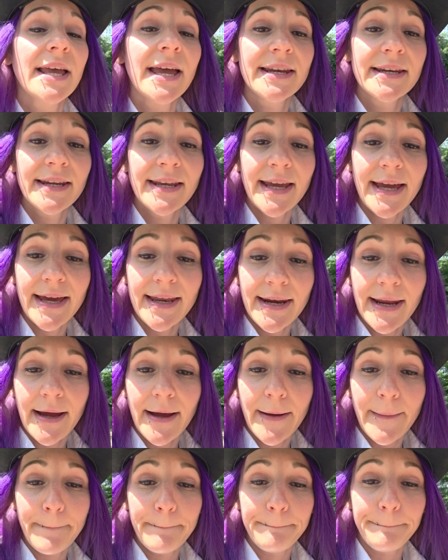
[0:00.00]
can get
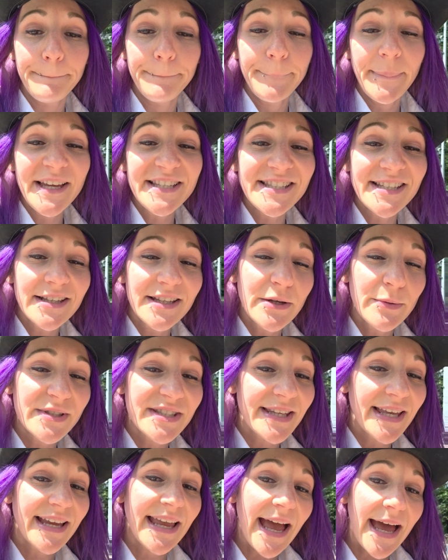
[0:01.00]
basically
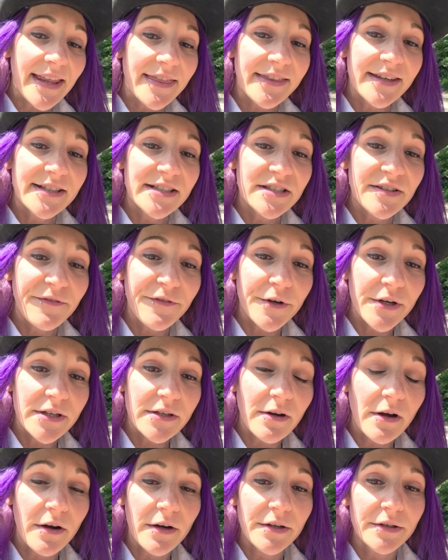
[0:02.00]
what's like athlete's
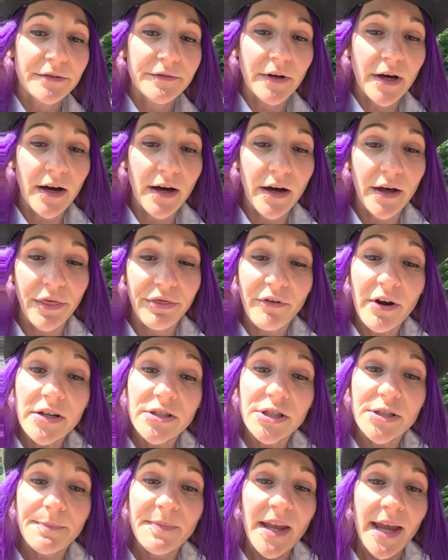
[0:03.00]
foot called
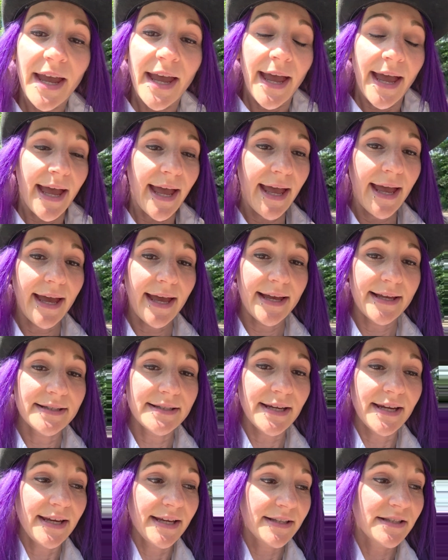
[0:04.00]
thrush,
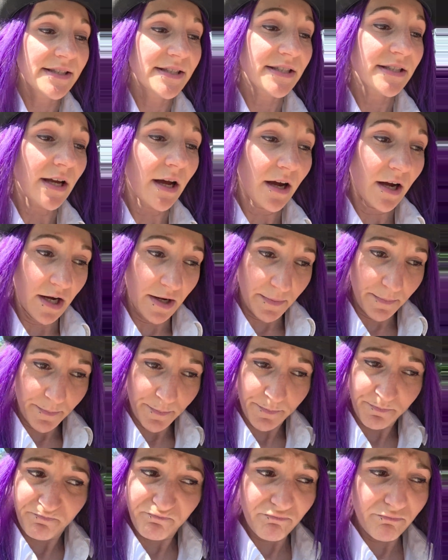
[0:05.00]
and it's
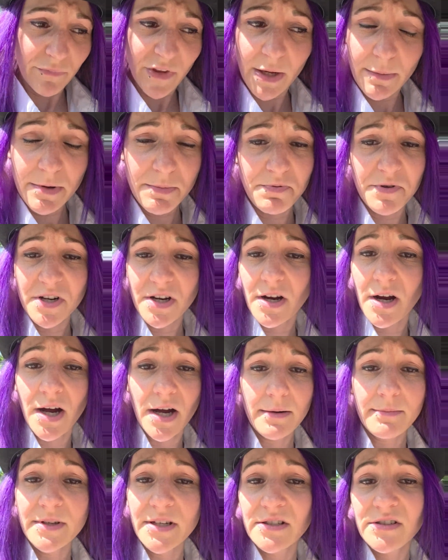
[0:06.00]
can be pretty
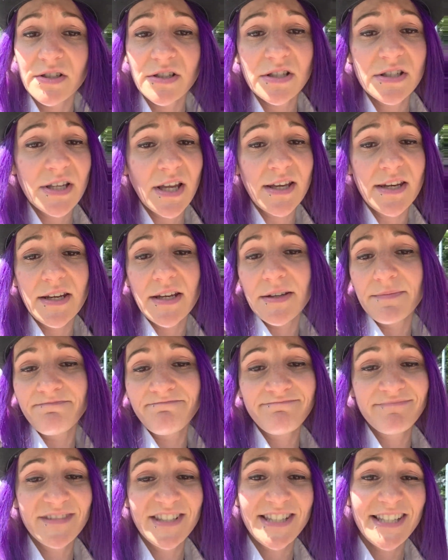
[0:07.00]
common. It just kind of
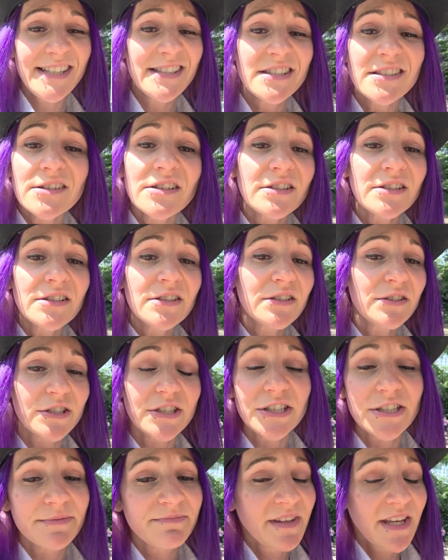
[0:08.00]
seasonal,
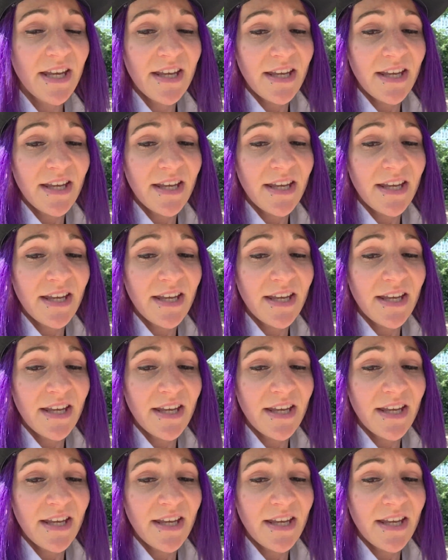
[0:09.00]
or